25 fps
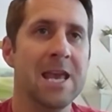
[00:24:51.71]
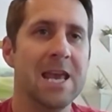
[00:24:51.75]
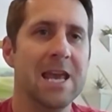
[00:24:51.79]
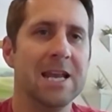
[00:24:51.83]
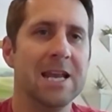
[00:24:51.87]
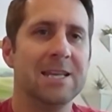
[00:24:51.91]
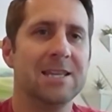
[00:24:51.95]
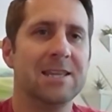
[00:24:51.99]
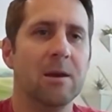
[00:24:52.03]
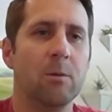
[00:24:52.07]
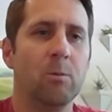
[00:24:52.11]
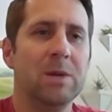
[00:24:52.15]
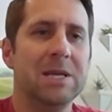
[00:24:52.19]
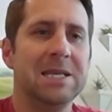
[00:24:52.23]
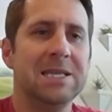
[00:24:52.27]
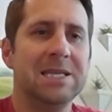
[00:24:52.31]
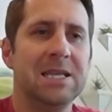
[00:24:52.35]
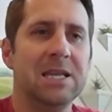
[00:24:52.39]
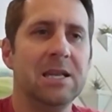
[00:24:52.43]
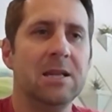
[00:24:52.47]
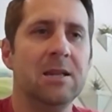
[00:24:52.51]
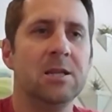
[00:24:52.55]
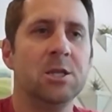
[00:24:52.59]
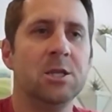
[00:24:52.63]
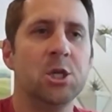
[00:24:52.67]
It's that we
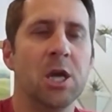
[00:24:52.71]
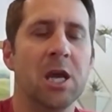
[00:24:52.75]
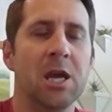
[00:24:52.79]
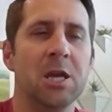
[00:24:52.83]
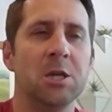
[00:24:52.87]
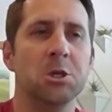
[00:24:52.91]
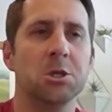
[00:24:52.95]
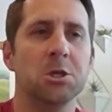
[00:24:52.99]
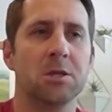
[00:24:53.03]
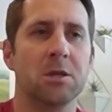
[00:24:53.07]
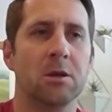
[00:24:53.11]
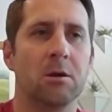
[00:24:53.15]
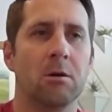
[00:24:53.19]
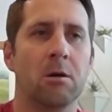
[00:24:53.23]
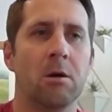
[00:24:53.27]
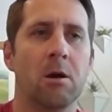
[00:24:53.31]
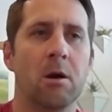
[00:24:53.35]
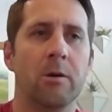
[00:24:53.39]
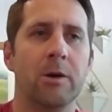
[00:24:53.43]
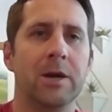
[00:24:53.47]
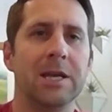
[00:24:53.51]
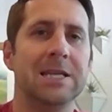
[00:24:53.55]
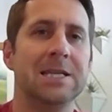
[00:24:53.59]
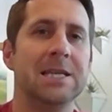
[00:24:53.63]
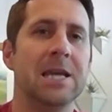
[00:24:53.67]
see changes that are
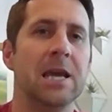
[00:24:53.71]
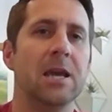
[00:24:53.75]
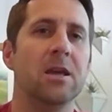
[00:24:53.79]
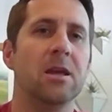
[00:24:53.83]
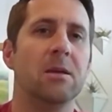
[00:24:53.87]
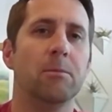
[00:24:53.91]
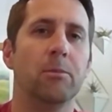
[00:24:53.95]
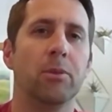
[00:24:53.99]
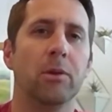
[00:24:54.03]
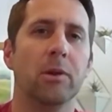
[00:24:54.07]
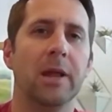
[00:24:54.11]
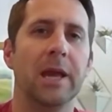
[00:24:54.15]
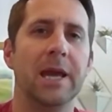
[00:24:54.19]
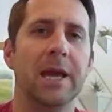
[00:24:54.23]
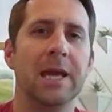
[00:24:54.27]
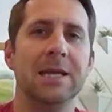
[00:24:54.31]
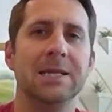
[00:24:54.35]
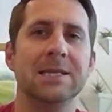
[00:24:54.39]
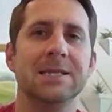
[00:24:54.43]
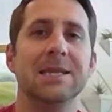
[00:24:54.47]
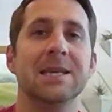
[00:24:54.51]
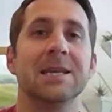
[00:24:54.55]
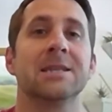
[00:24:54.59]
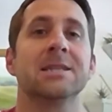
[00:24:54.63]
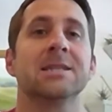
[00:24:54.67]
already taking
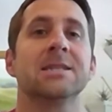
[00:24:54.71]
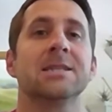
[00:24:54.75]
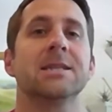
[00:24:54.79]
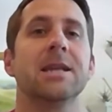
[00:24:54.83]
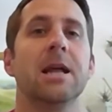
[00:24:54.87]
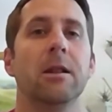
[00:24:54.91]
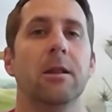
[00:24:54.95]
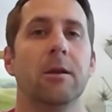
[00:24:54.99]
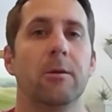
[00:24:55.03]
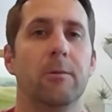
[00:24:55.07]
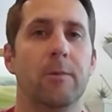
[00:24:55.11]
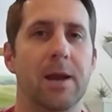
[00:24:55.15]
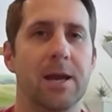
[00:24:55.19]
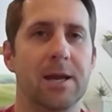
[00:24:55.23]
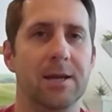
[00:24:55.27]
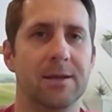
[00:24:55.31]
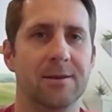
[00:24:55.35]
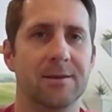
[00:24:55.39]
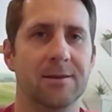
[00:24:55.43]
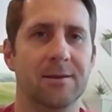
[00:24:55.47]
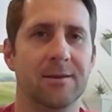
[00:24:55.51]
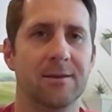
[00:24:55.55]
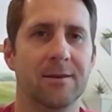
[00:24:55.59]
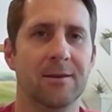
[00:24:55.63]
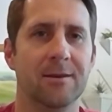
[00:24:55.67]
place
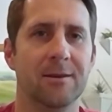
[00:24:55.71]
accelerate.